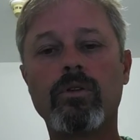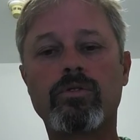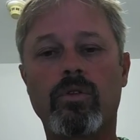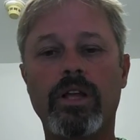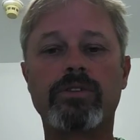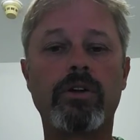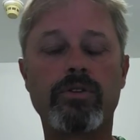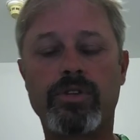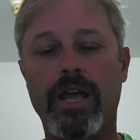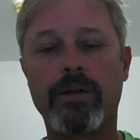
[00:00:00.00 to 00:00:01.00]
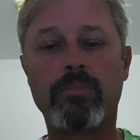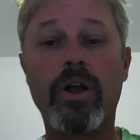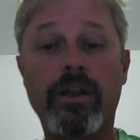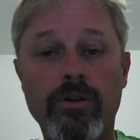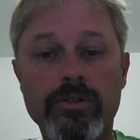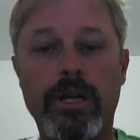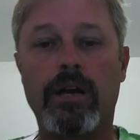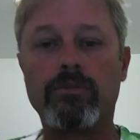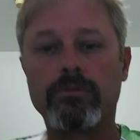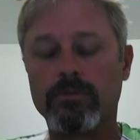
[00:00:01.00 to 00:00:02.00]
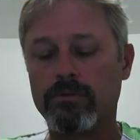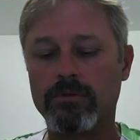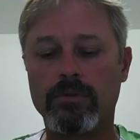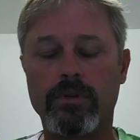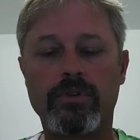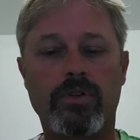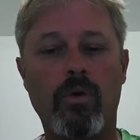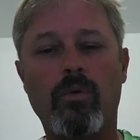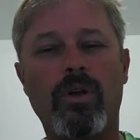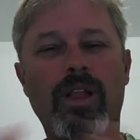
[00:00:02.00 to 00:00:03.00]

So let's understand breakers now. So